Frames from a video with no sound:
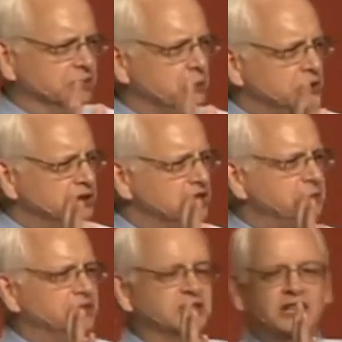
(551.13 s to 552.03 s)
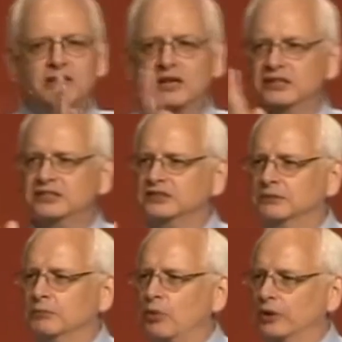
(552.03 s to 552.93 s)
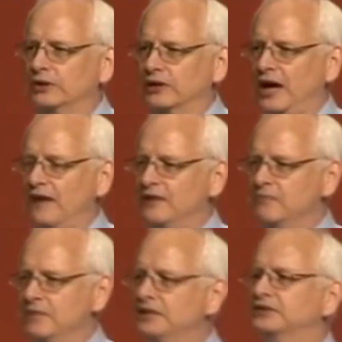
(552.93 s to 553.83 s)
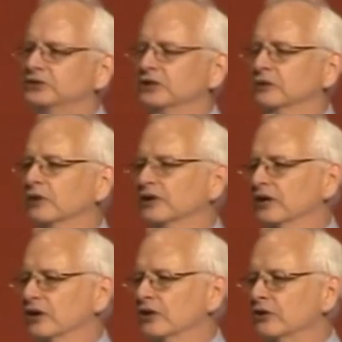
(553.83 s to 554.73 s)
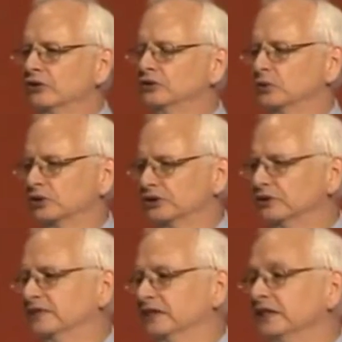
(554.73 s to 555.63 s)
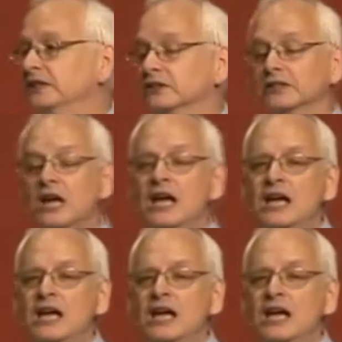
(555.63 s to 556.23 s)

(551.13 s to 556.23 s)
It wasn't just because they thought this is important to have a ministry where there are those who are servant leaders.